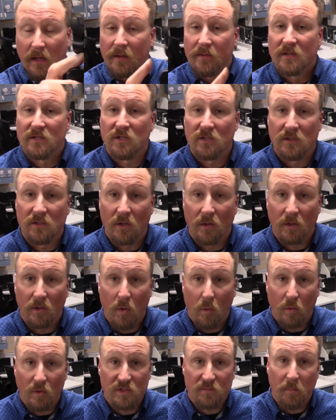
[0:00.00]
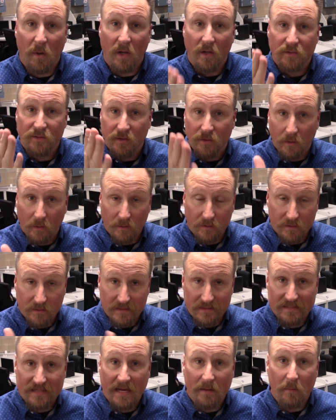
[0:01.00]
and this is going to correspond to
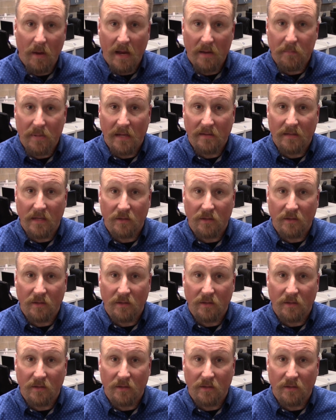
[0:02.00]
the same iPad